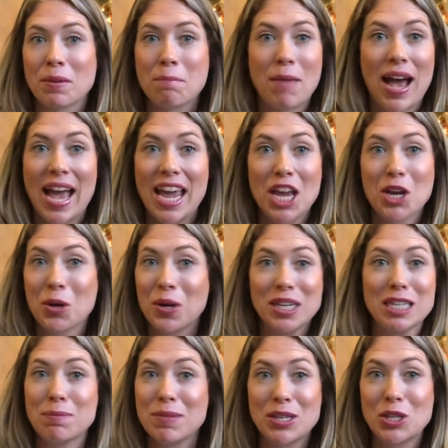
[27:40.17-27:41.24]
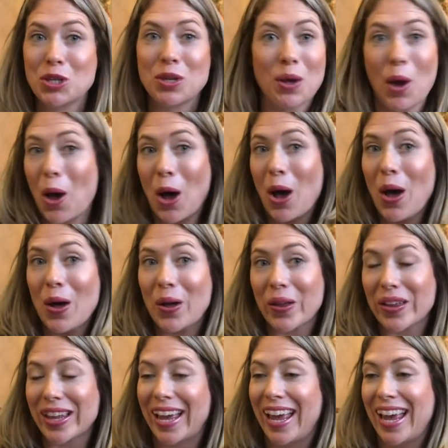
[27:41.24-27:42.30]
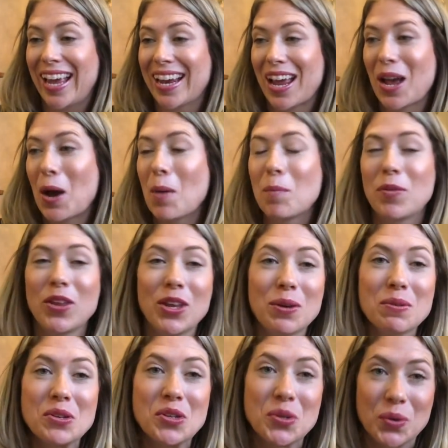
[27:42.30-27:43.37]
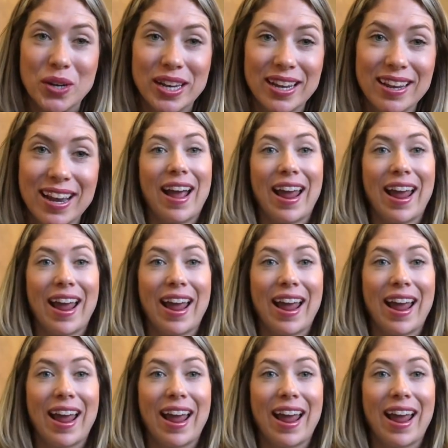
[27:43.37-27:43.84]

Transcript: my Christmas haul, and I hope that you enjoyed it.